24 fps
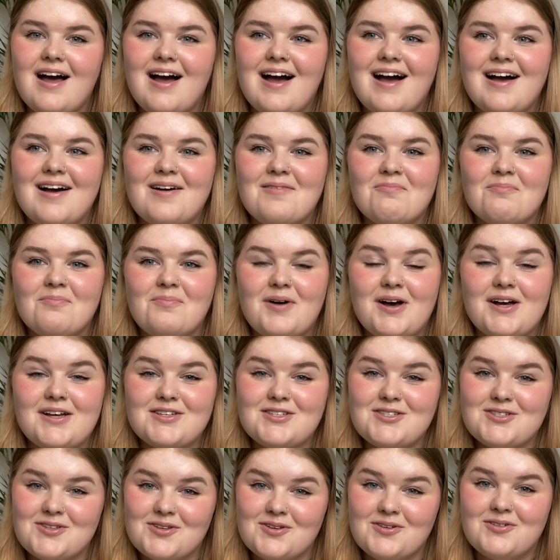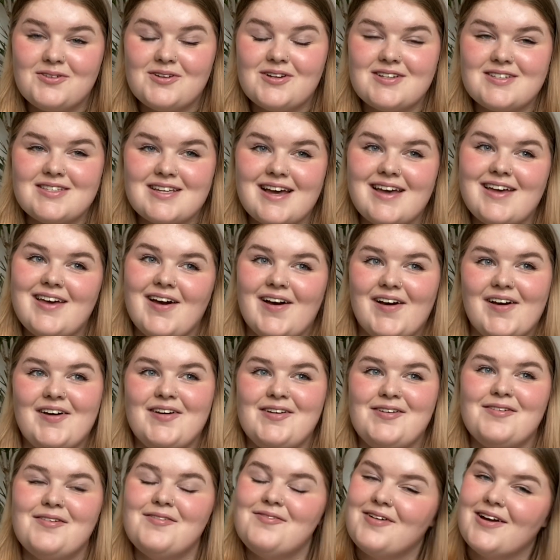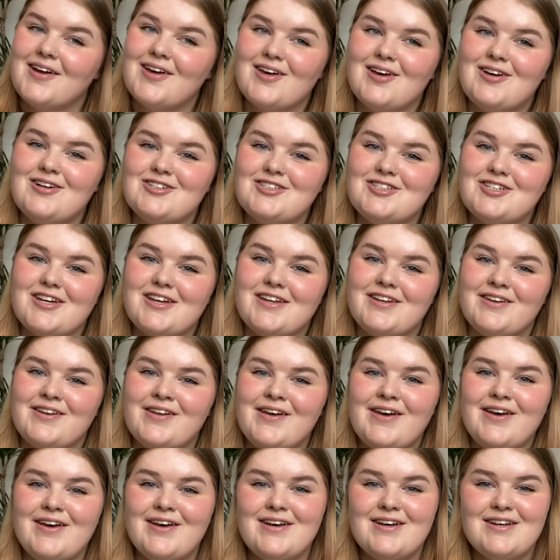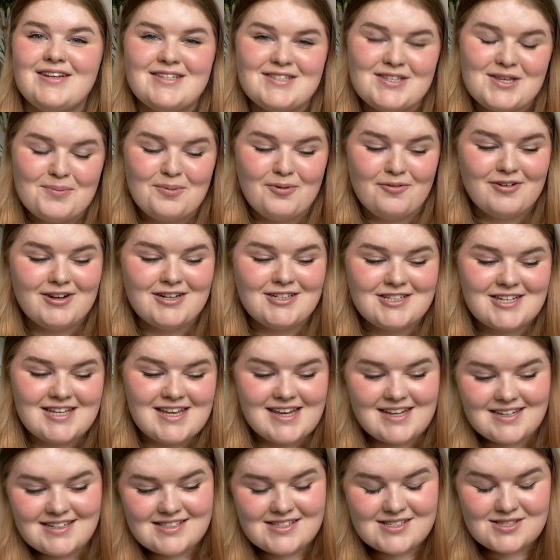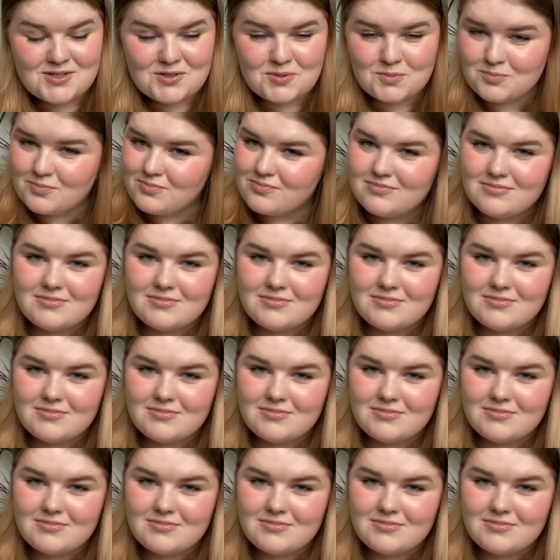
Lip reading: but as soon as I heard Frank Ocean, Super Rich Kids,